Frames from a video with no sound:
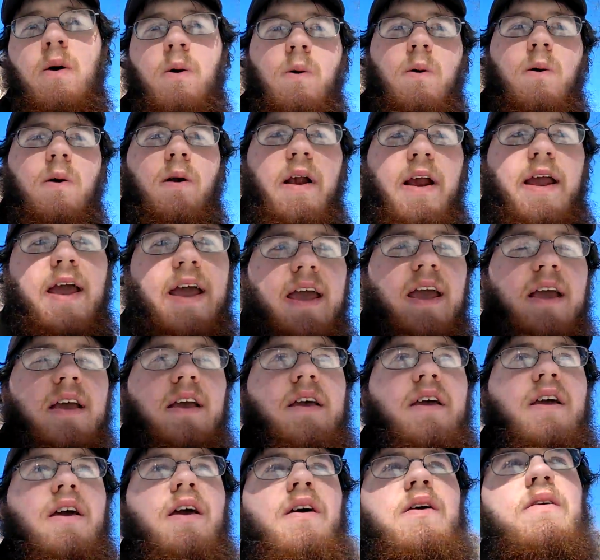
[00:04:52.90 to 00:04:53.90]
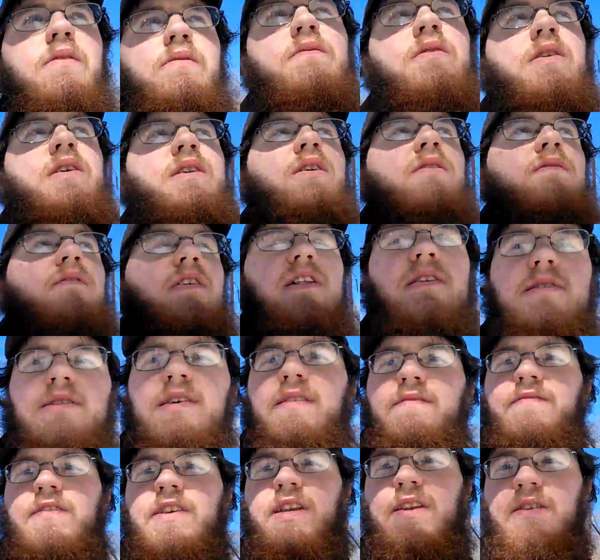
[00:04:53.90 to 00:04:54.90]
or a
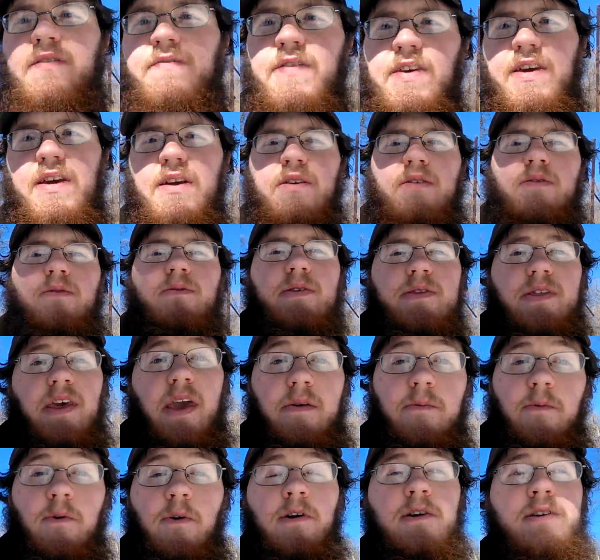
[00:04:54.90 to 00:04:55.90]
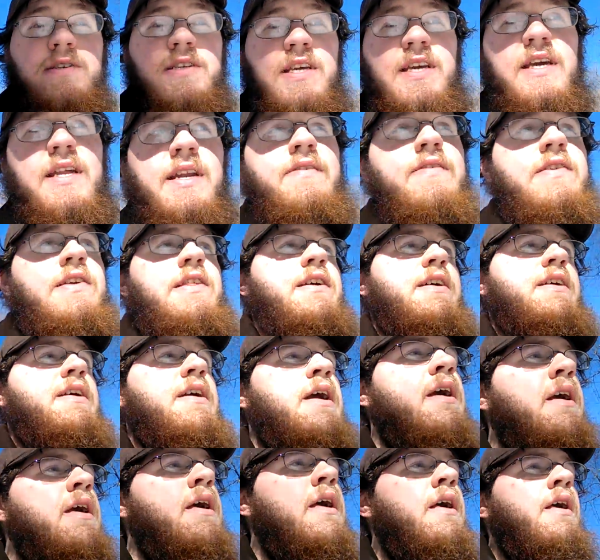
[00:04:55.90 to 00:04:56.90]
relatively new vehicle with a warranty and
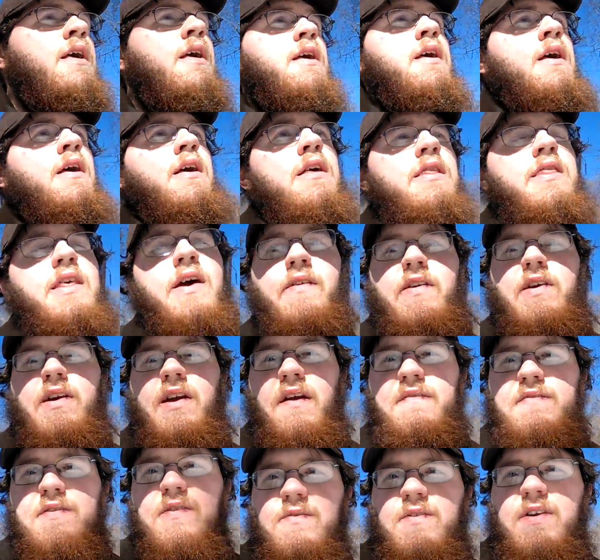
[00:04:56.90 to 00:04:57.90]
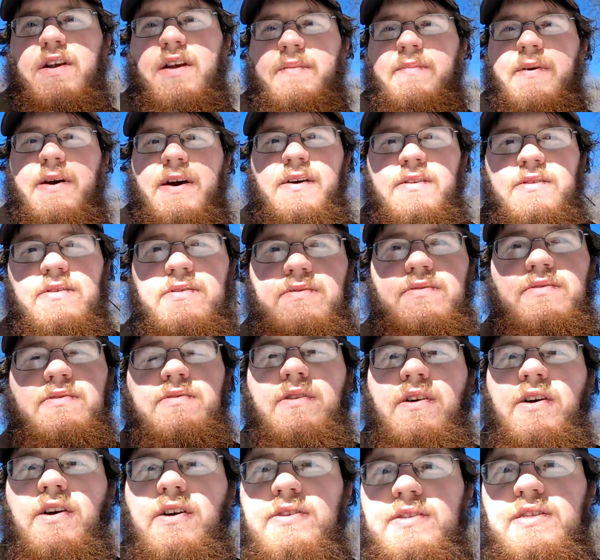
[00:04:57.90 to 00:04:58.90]
everything. That way I don't have to worry about
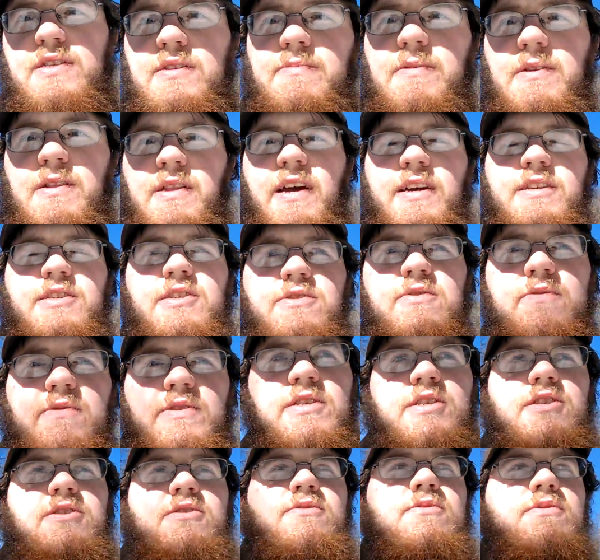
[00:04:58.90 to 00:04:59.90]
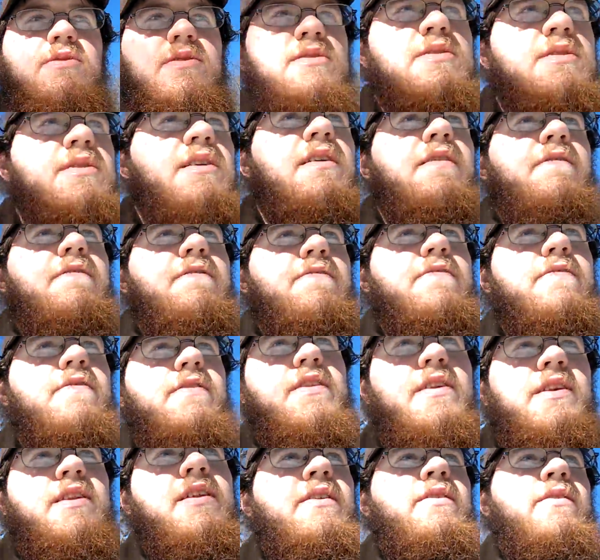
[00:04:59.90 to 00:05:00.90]
little stupid electrical issues and stuff.
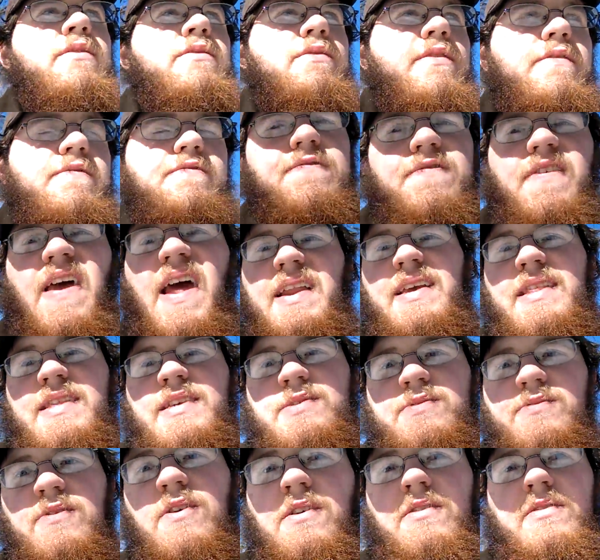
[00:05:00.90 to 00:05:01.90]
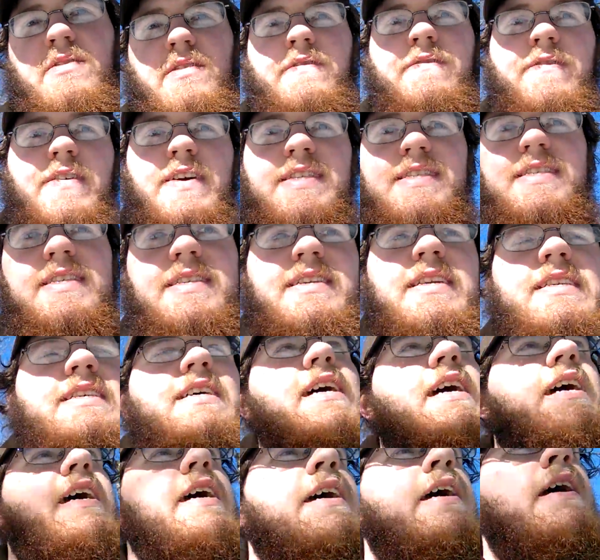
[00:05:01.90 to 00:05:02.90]
You know, if anything's wrong, they'll fix it.
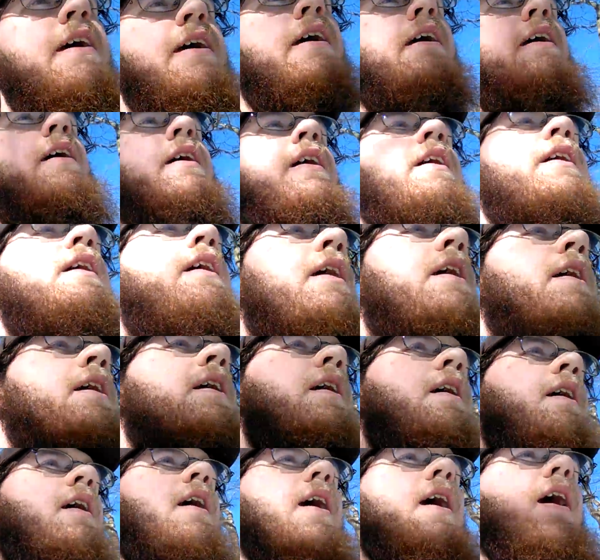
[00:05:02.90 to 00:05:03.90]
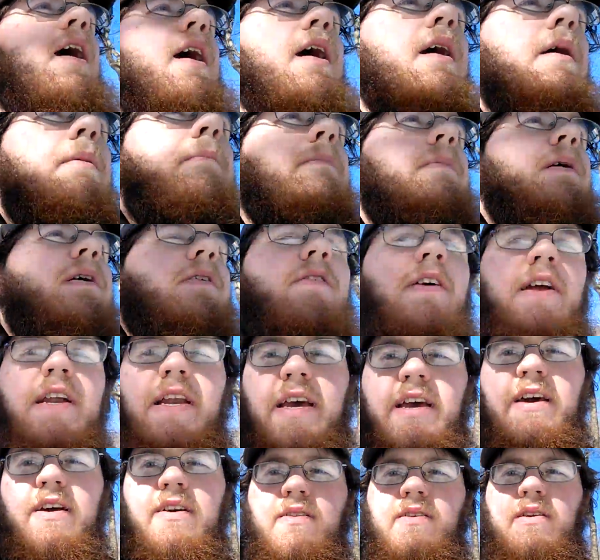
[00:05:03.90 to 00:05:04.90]
And
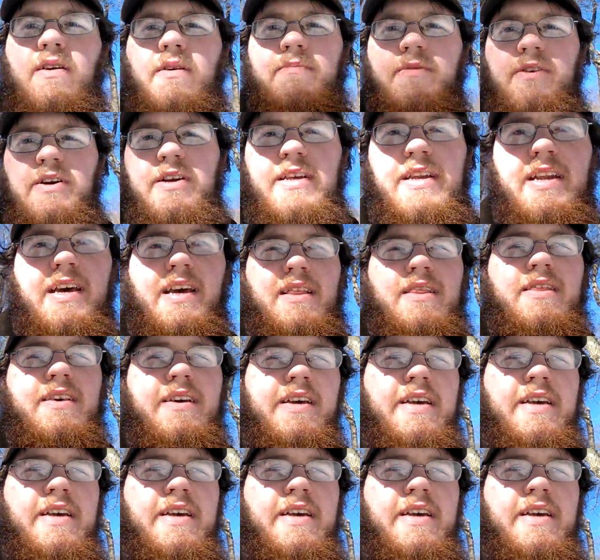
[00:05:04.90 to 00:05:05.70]
right now, I'm looking at,